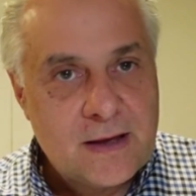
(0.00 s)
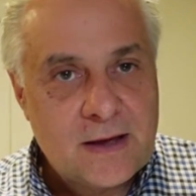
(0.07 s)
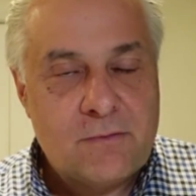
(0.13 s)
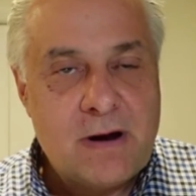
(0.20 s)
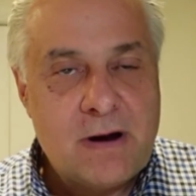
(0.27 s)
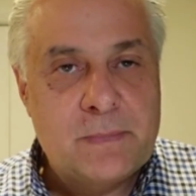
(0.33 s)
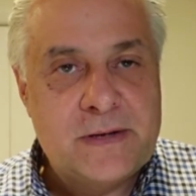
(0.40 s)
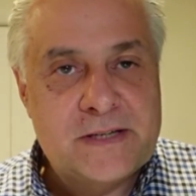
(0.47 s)

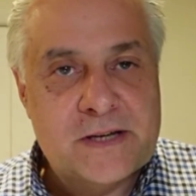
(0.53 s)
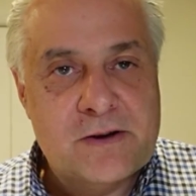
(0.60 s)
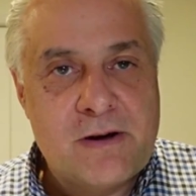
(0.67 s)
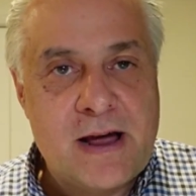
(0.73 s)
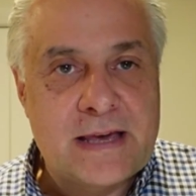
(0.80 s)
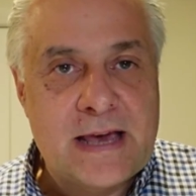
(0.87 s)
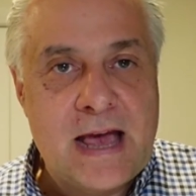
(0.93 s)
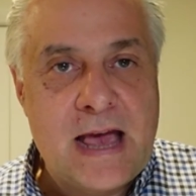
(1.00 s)
Rugby's a
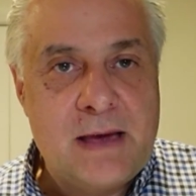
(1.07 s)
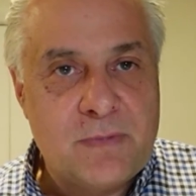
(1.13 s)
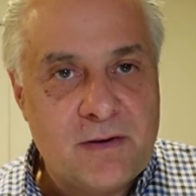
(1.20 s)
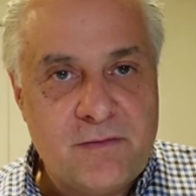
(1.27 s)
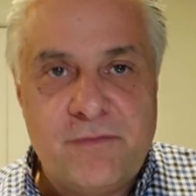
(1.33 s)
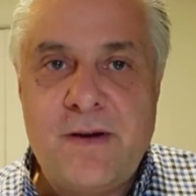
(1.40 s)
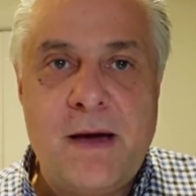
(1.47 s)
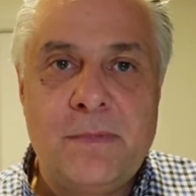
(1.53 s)
great game, but
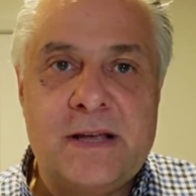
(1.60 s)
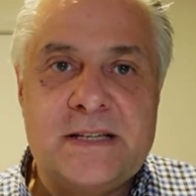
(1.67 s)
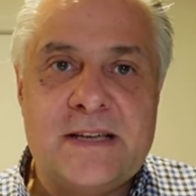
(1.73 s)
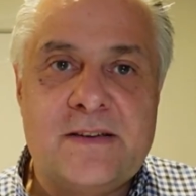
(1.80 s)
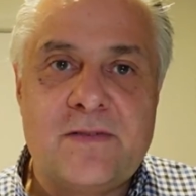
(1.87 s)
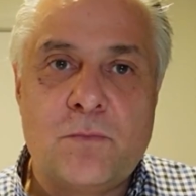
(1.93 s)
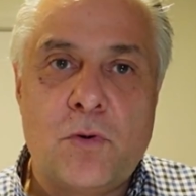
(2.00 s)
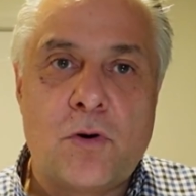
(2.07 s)
family's
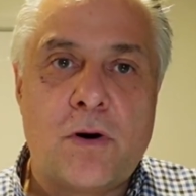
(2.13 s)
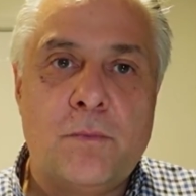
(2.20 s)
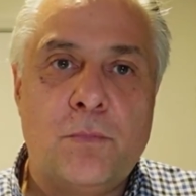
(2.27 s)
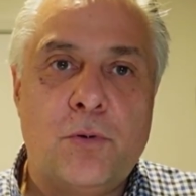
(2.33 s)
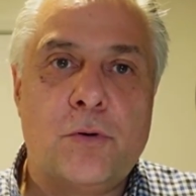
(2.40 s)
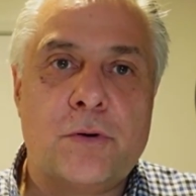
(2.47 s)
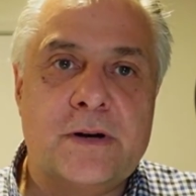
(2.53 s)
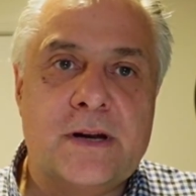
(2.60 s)
even more
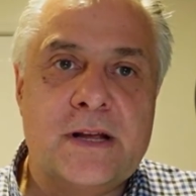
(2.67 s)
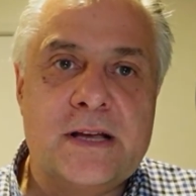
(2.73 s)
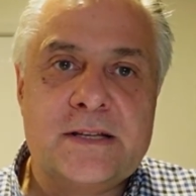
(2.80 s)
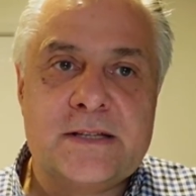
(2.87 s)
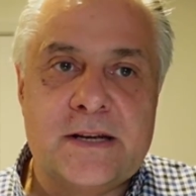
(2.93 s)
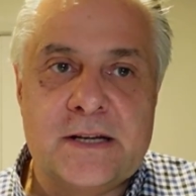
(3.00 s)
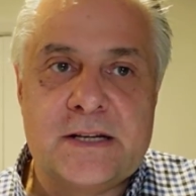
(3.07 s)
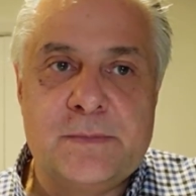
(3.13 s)
important,
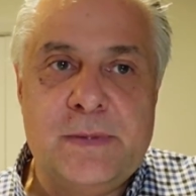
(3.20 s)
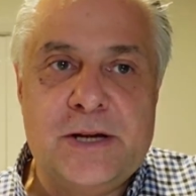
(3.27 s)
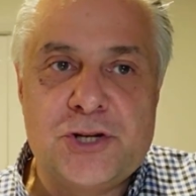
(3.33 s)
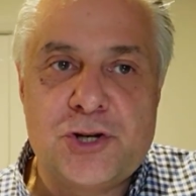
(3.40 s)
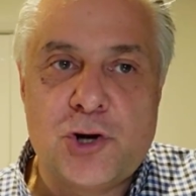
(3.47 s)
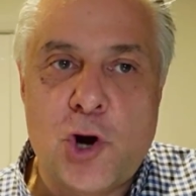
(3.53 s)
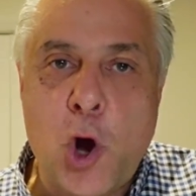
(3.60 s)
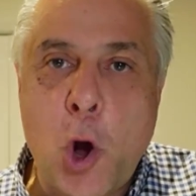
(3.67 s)
isn't it, to be
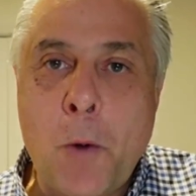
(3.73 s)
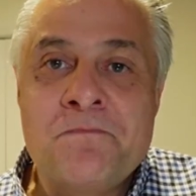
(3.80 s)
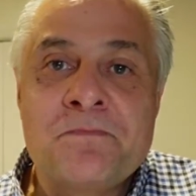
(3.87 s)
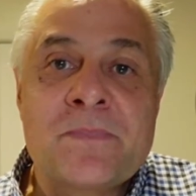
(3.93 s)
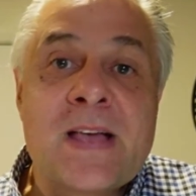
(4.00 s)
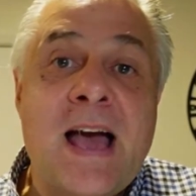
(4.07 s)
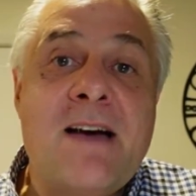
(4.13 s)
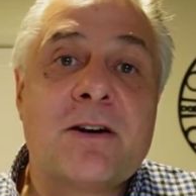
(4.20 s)
sure.
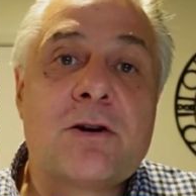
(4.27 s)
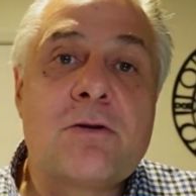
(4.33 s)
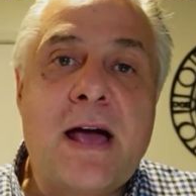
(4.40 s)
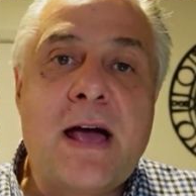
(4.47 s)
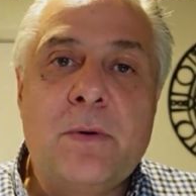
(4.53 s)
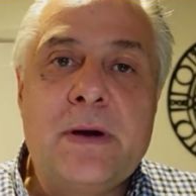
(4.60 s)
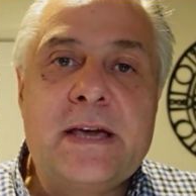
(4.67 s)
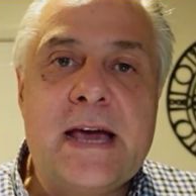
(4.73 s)
Have a
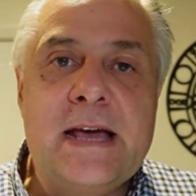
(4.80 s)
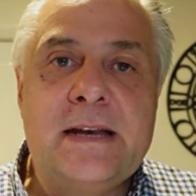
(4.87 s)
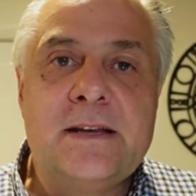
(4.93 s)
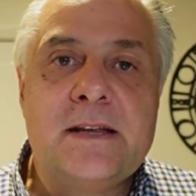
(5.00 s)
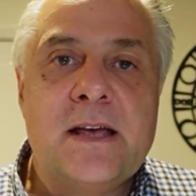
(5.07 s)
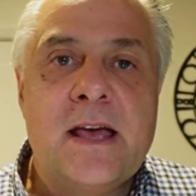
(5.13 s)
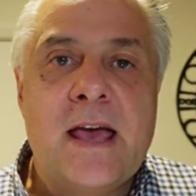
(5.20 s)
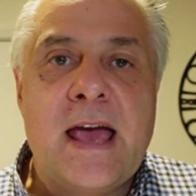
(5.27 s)
great weekend,
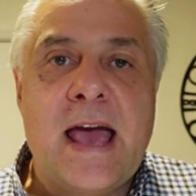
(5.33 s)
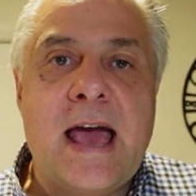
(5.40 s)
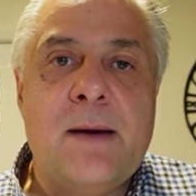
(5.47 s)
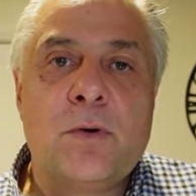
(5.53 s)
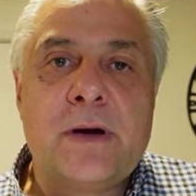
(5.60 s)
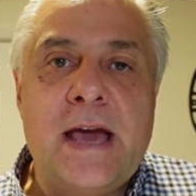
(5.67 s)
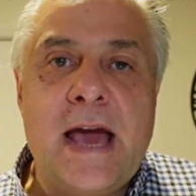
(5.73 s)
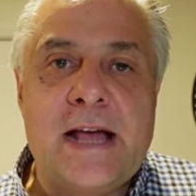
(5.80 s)
and
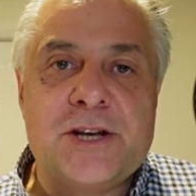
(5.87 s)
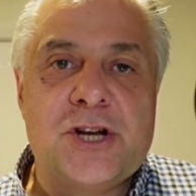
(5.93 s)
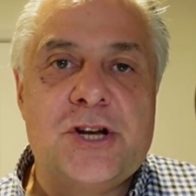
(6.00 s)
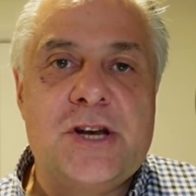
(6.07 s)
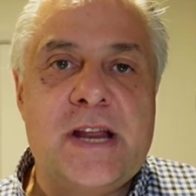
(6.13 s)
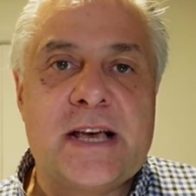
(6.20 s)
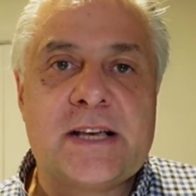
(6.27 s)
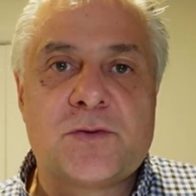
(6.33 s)
we'll catch you
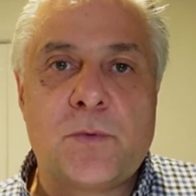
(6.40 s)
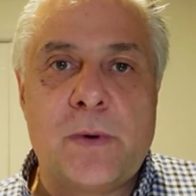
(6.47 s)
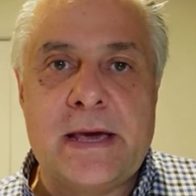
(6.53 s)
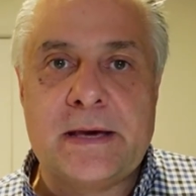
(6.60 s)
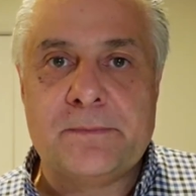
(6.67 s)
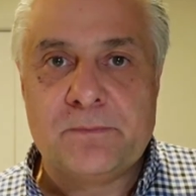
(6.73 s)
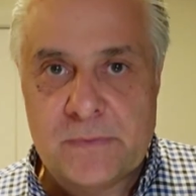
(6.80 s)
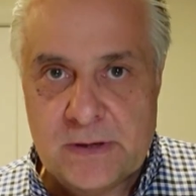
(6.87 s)
next
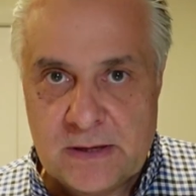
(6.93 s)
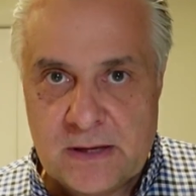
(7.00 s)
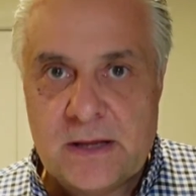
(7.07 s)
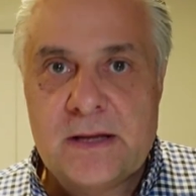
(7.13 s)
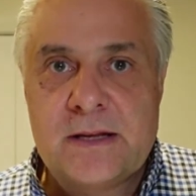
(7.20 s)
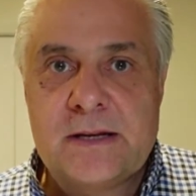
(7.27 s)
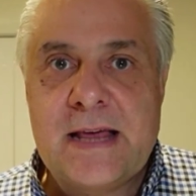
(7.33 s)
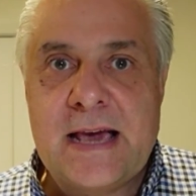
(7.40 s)
week.
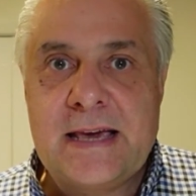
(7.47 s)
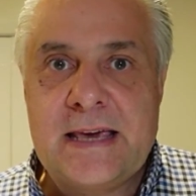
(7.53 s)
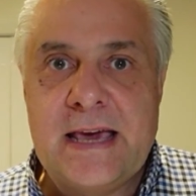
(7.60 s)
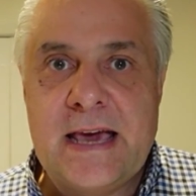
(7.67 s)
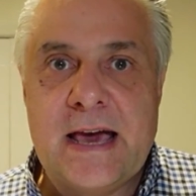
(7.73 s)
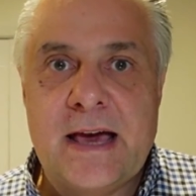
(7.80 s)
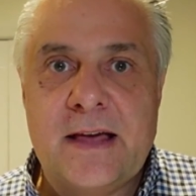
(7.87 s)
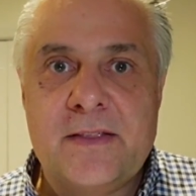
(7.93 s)
Take
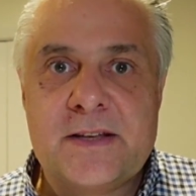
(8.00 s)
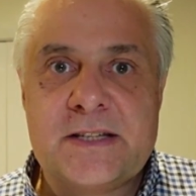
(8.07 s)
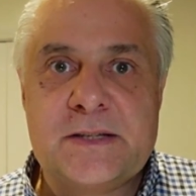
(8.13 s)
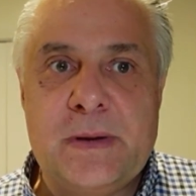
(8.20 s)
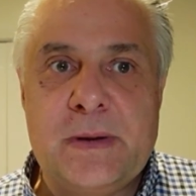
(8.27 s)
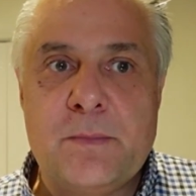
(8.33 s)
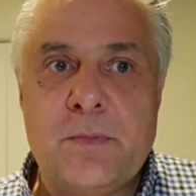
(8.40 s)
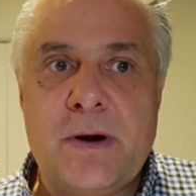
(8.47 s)
care. This has
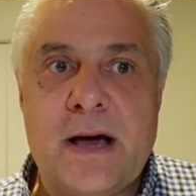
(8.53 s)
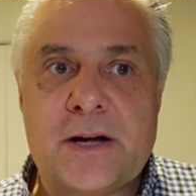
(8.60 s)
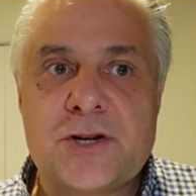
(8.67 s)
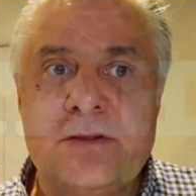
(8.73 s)
been a production